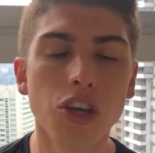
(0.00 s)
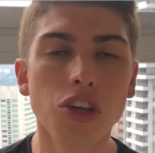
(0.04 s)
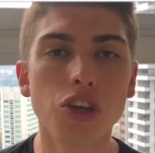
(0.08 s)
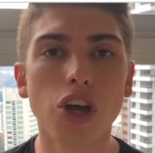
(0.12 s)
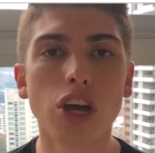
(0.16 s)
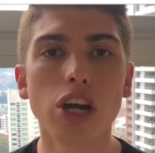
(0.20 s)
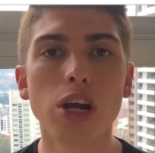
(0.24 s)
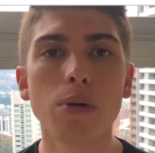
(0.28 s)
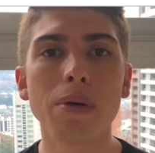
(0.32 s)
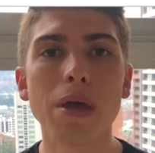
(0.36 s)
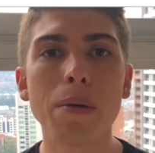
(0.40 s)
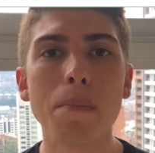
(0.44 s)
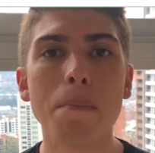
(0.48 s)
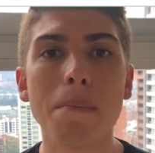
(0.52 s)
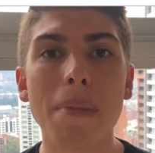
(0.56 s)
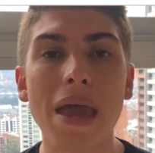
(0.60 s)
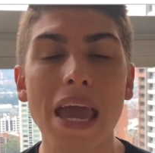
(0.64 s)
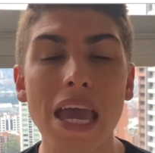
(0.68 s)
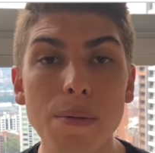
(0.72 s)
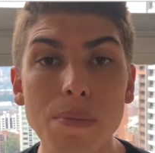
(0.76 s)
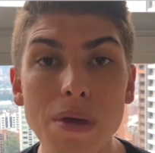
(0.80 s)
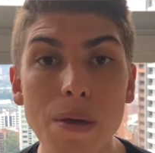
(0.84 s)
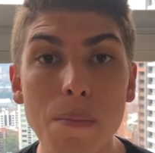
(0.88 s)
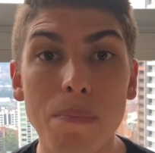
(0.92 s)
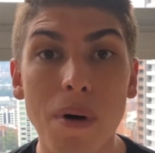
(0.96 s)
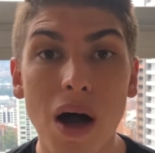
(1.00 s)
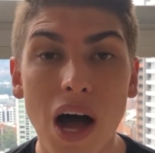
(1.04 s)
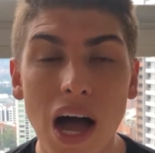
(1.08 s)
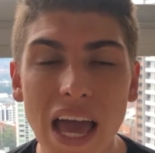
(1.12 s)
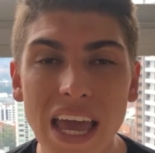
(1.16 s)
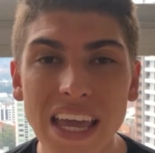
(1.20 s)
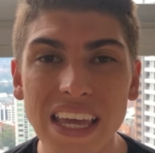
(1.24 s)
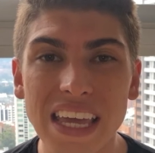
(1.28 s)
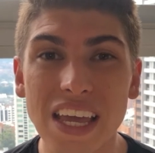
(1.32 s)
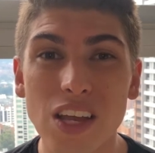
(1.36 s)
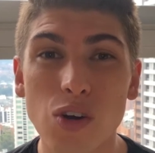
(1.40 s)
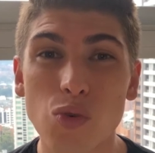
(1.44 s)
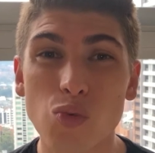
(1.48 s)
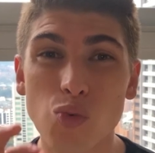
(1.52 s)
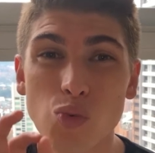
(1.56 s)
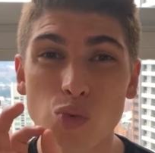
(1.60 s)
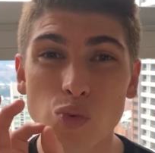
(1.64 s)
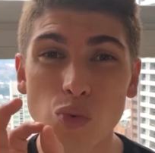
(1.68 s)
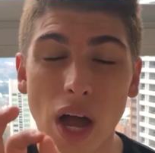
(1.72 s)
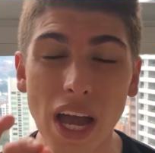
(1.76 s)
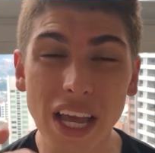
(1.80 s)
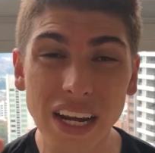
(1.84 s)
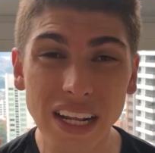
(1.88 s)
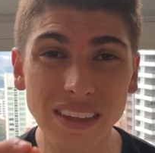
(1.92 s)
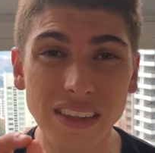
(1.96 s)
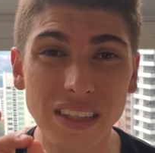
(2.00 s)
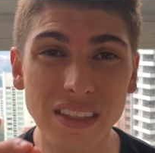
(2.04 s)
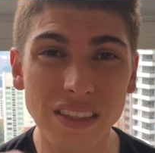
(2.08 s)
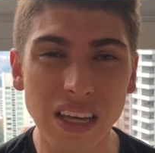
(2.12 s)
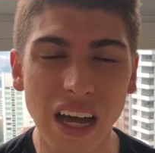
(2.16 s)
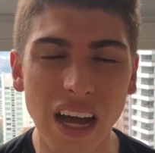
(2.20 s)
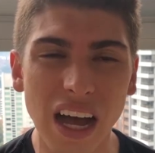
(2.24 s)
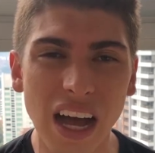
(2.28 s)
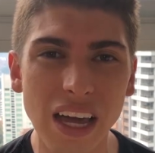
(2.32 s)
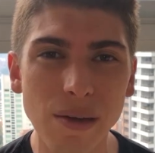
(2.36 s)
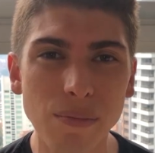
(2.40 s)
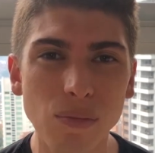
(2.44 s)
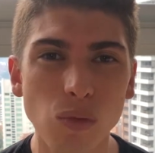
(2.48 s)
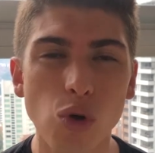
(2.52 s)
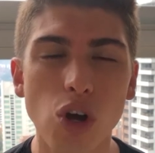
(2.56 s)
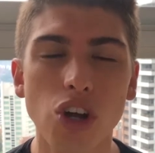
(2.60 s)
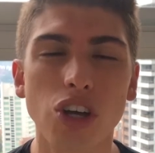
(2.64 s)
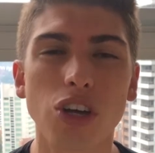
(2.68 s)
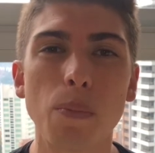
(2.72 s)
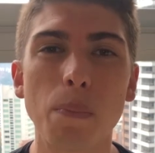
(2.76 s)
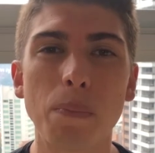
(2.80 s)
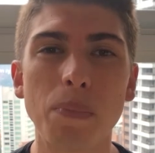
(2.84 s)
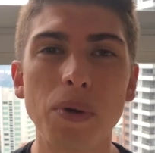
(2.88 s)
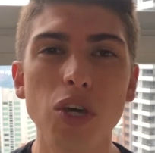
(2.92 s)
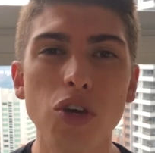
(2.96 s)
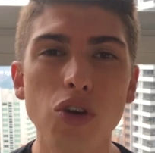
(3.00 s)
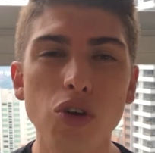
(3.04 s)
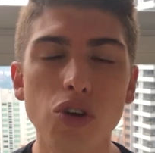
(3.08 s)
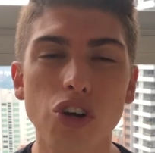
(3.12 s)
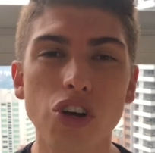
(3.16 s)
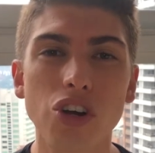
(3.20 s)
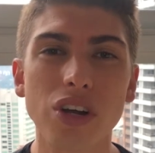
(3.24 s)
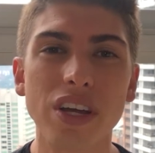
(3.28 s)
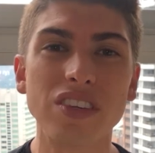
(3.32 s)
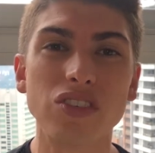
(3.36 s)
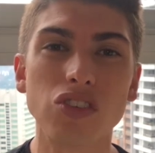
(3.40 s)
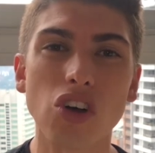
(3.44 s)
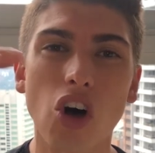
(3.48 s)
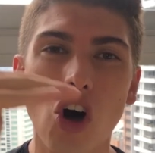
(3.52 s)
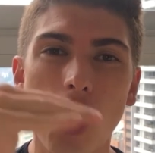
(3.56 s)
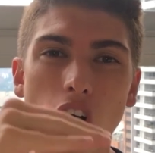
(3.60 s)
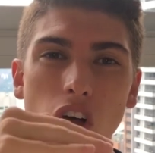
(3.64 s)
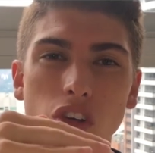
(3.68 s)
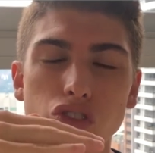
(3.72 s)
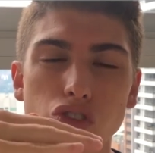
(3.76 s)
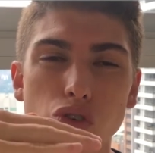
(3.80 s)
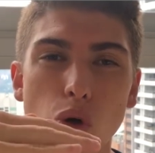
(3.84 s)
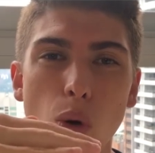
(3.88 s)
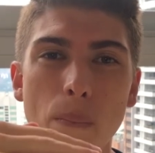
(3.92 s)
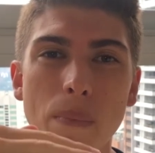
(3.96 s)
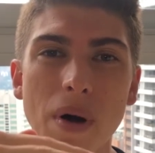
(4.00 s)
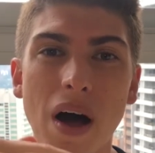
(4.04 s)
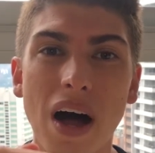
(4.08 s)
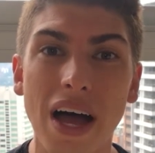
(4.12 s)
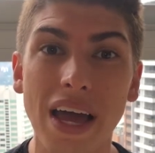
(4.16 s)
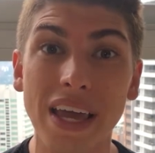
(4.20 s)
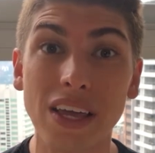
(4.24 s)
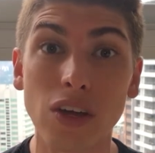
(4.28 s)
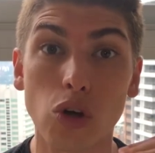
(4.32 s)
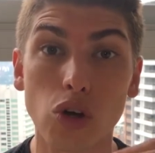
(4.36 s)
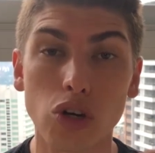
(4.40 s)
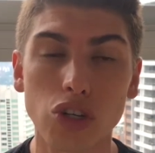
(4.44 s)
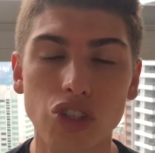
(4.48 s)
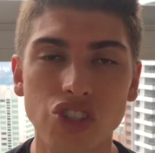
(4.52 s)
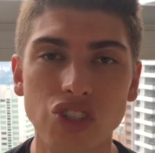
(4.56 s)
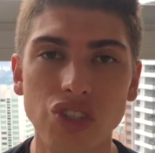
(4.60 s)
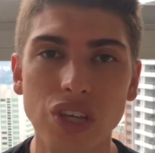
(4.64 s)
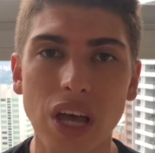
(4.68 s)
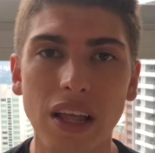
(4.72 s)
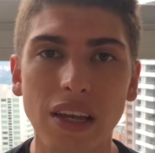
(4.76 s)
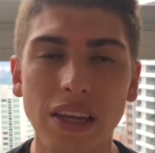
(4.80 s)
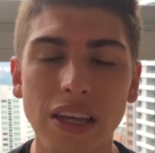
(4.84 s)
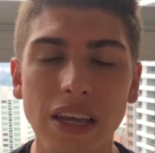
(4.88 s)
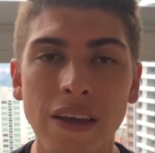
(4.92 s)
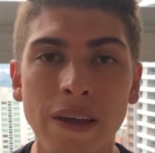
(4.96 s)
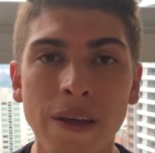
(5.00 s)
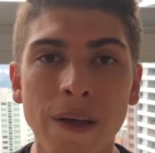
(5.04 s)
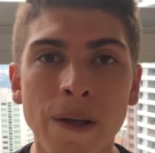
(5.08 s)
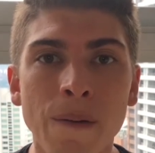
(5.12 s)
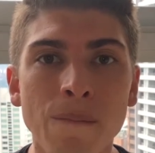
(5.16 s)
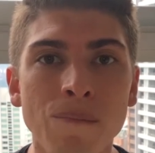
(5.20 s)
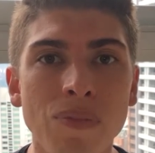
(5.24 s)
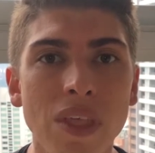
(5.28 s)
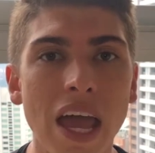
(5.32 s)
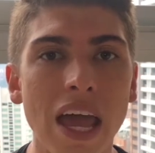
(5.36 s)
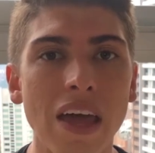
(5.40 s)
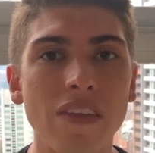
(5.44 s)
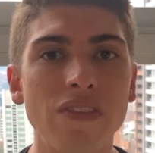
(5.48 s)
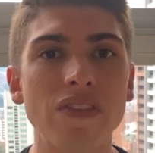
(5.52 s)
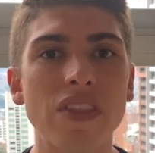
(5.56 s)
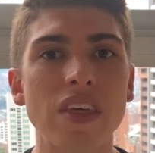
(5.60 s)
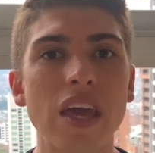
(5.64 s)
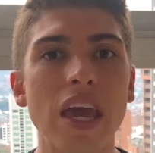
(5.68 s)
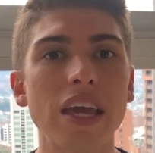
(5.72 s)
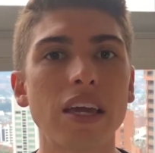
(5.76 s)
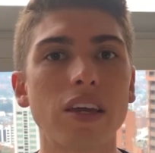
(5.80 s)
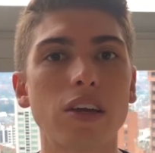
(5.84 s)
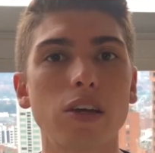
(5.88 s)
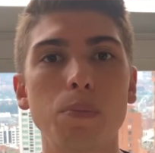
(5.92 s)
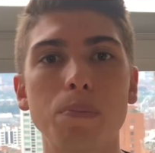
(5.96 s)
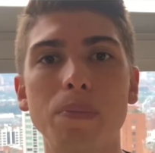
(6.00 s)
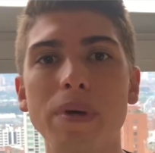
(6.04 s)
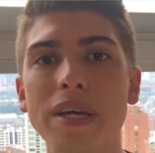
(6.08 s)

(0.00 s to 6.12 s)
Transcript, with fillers: you're gonna be maybe buying in right at the time where a computer is also buying or selling and they could